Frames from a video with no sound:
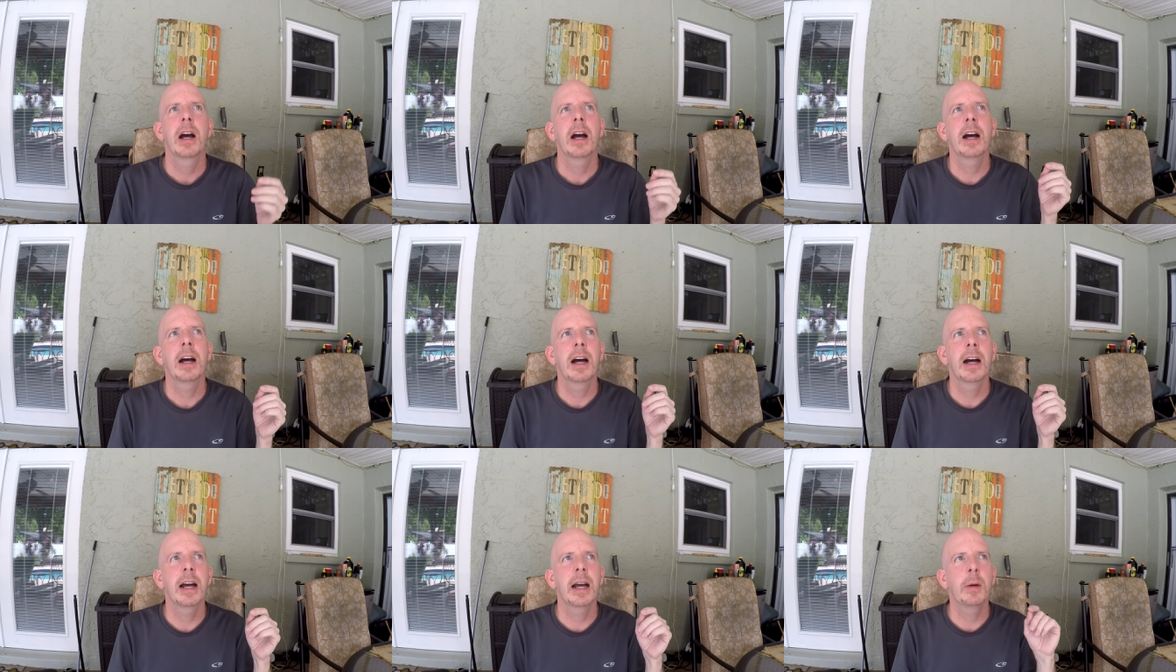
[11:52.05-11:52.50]

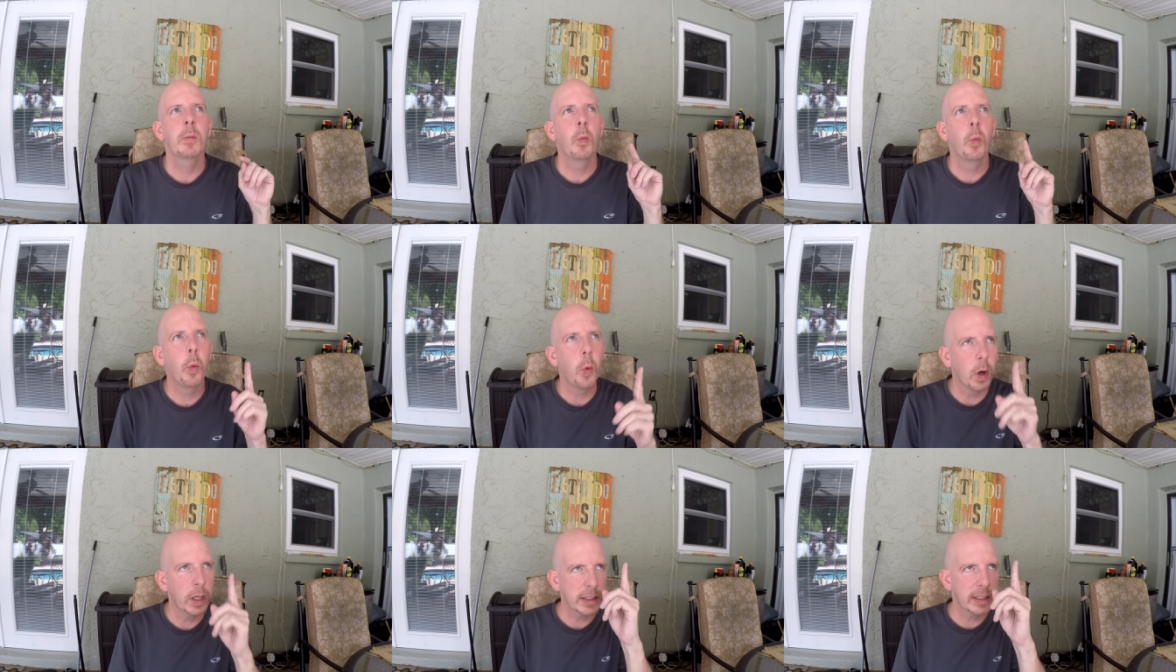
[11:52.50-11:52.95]
Uh,
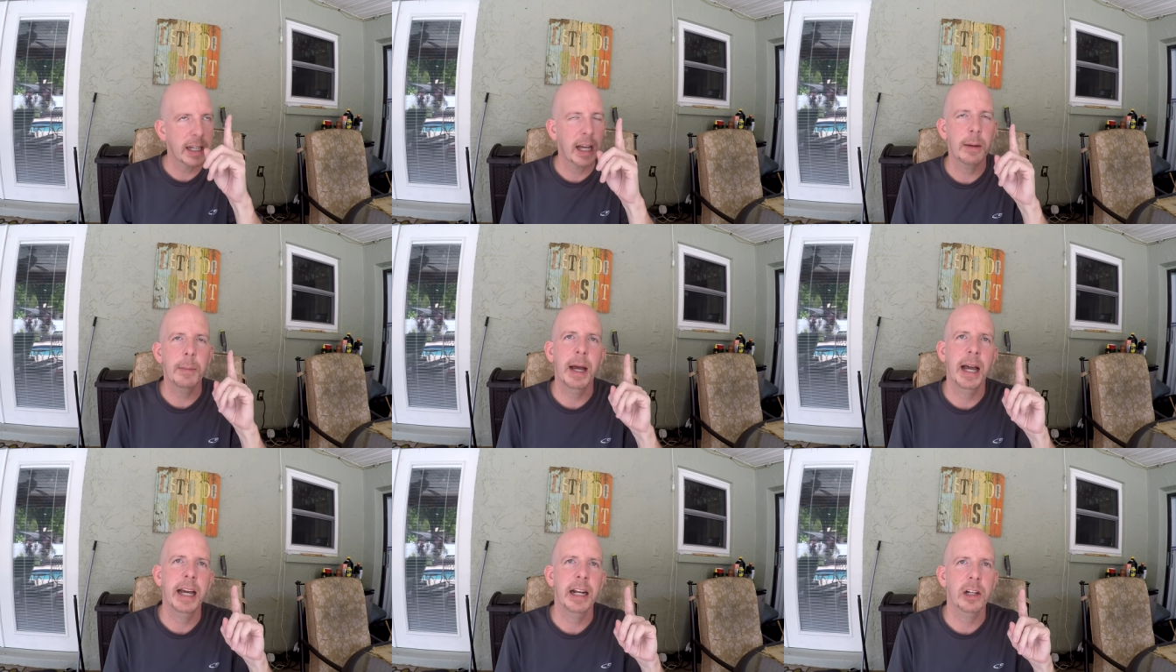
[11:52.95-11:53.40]
and one
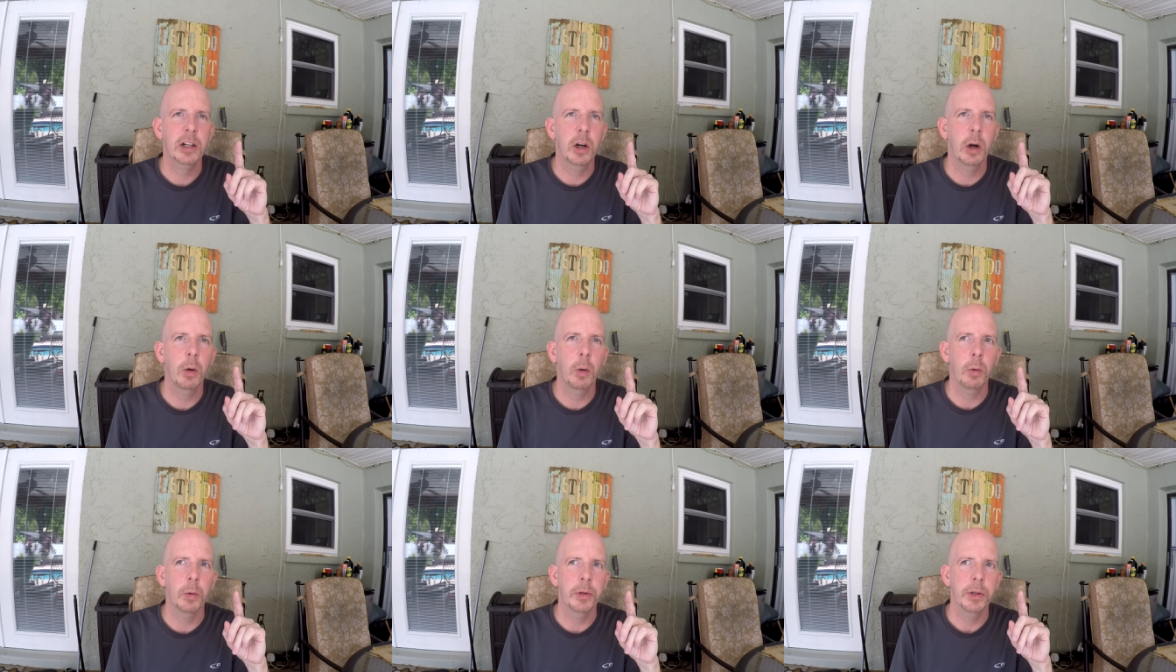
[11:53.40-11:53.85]
time I had a
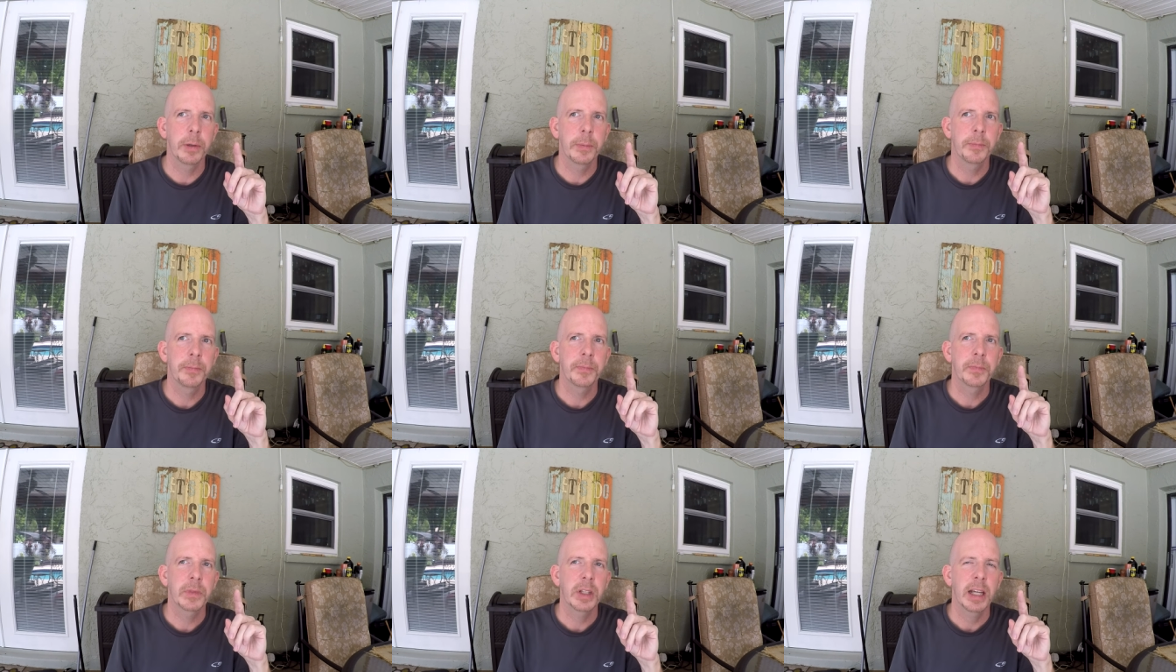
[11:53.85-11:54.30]
cold,
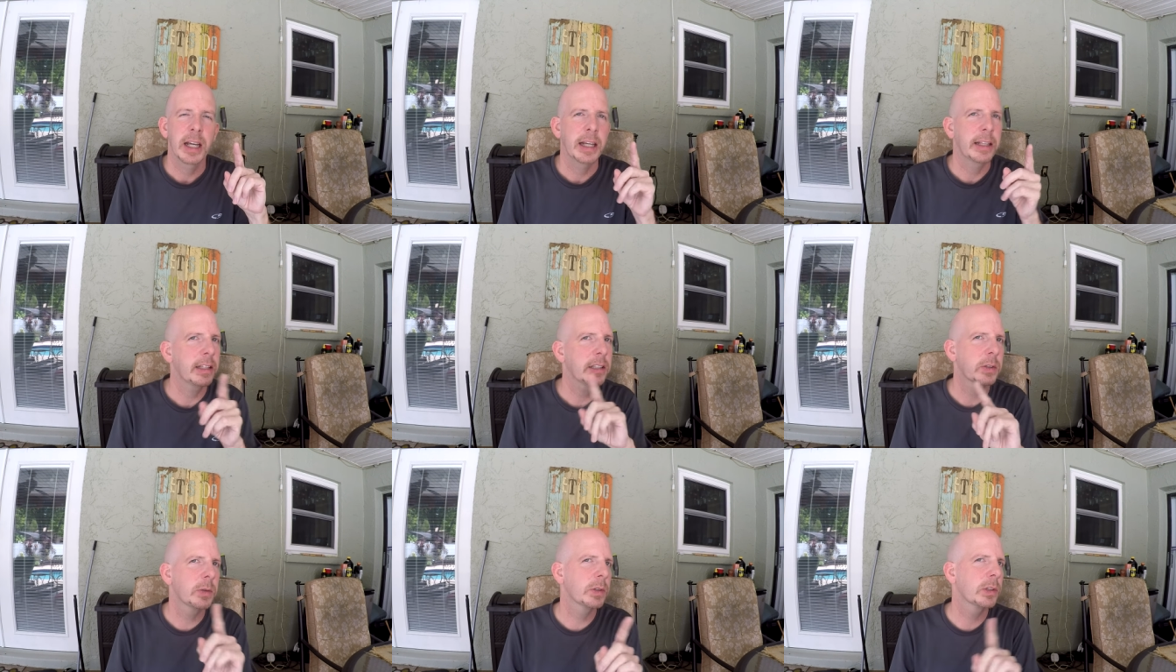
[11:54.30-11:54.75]

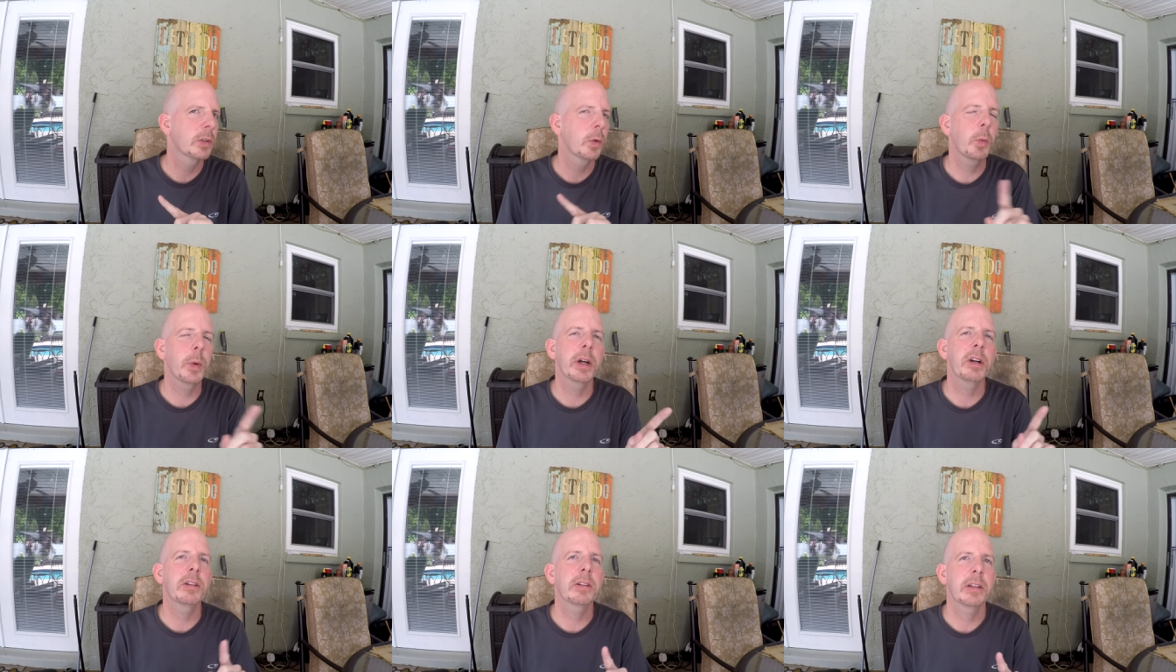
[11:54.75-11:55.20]
and this was the
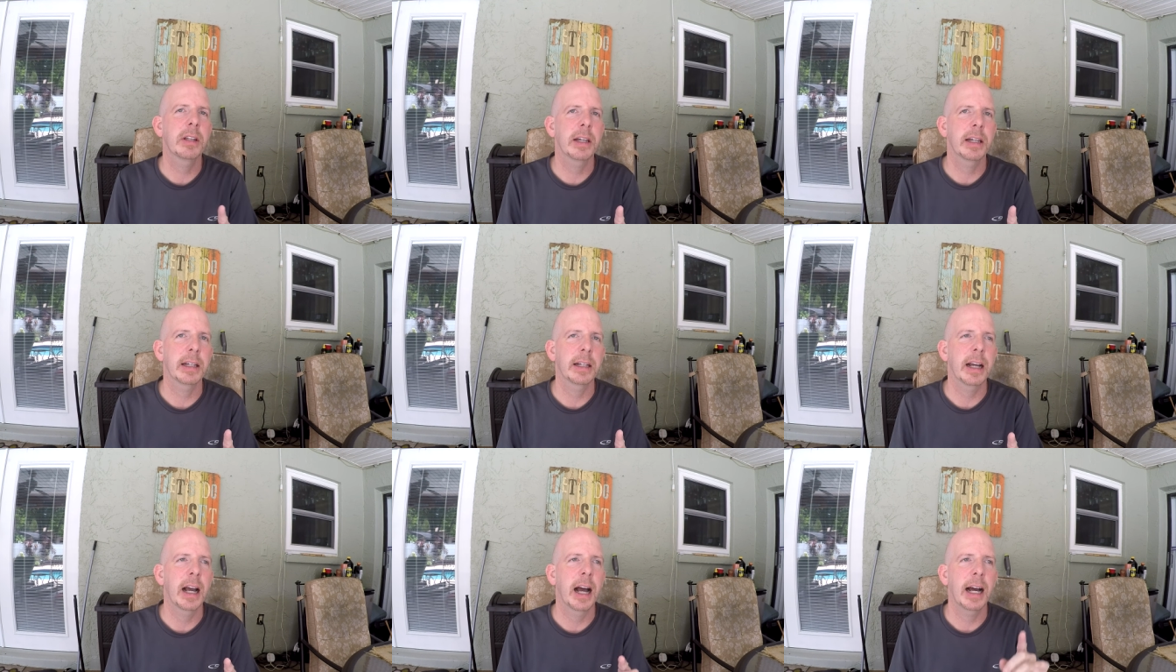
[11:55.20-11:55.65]
weird
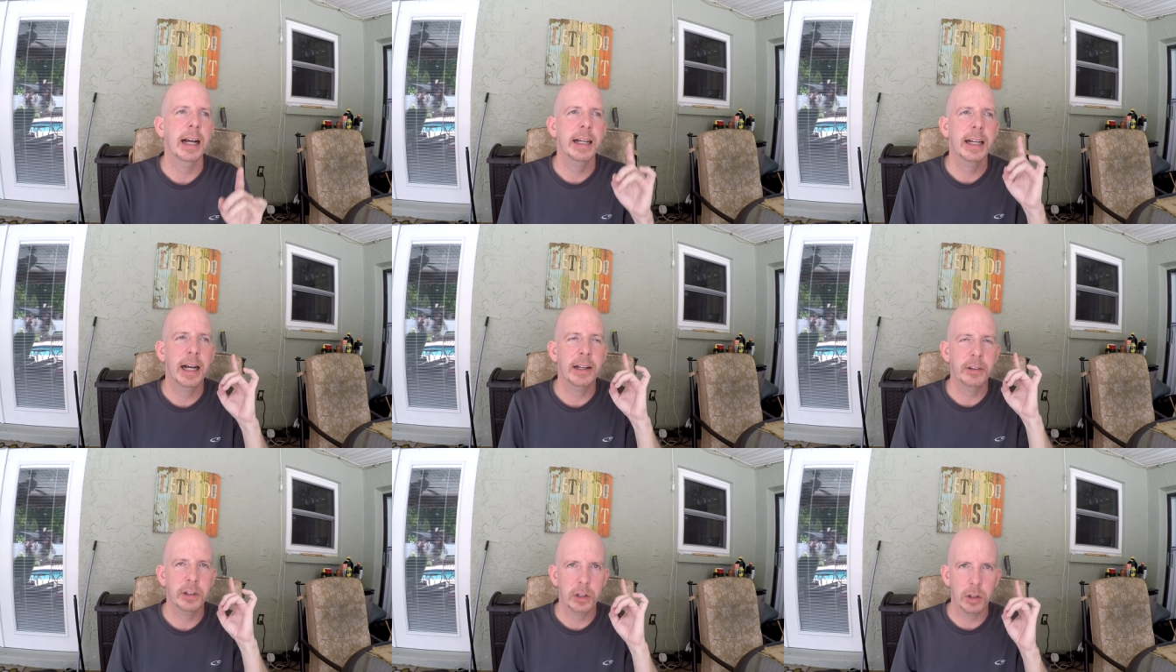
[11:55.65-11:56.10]
thing. I
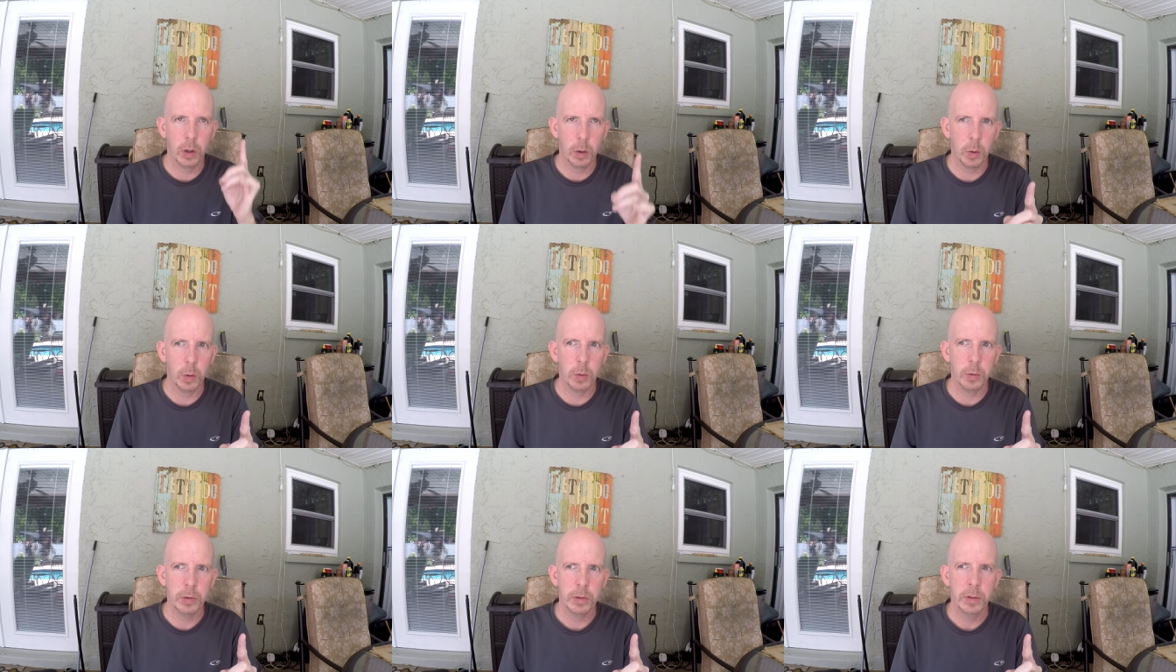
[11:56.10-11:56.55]
got the
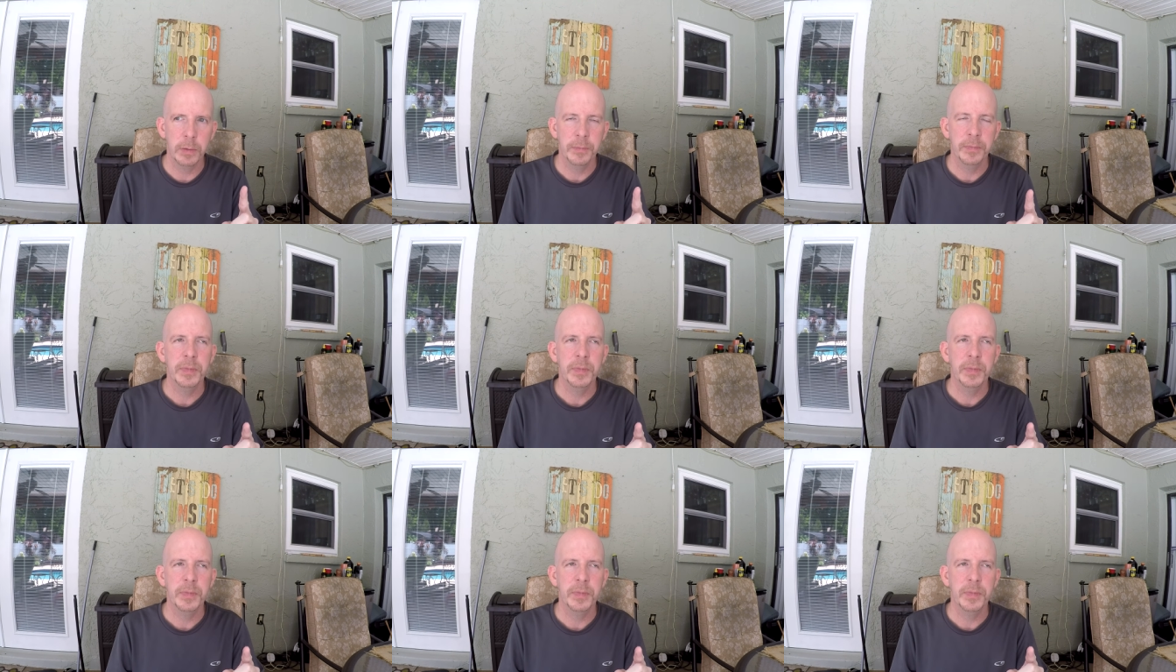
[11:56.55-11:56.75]
cold.